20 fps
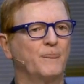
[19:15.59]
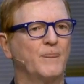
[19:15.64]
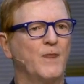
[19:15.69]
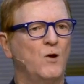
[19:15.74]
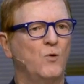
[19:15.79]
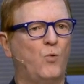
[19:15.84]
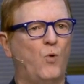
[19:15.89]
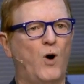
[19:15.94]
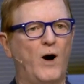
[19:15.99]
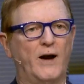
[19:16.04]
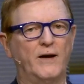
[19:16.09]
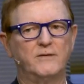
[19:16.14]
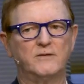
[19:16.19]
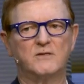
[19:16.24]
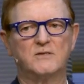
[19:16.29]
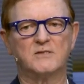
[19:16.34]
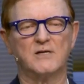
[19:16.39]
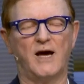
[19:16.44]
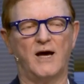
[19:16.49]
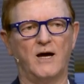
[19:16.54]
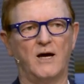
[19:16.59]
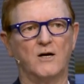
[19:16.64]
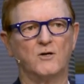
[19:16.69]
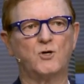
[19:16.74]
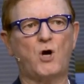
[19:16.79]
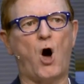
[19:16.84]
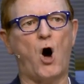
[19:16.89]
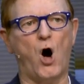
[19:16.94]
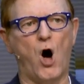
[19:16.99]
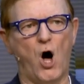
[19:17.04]
what uh,
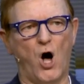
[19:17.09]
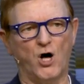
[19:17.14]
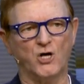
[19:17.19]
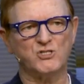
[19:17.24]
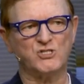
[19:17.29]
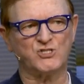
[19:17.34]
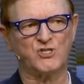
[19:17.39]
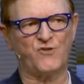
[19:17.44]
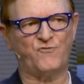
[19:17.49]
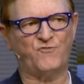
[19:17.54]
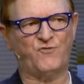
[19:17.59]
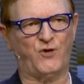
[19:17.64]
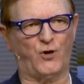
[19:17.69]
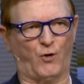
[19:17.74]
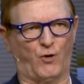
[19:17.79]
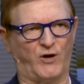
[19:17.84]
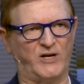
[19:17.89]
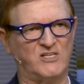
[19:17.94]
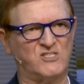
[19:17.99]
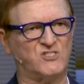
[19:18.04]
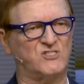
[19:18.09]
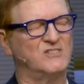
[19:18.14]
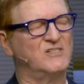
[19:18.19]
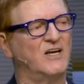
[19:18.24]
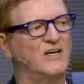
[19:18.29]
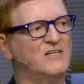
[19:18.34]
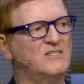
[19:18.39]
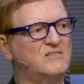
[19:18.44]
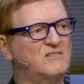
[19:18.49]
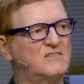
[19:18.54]
caused the
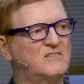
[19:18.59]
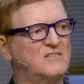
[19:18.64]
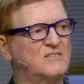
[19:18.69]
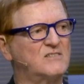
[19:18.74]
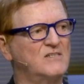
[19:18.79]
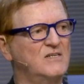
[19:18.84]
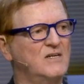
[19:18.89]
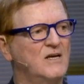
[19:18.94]
furiousness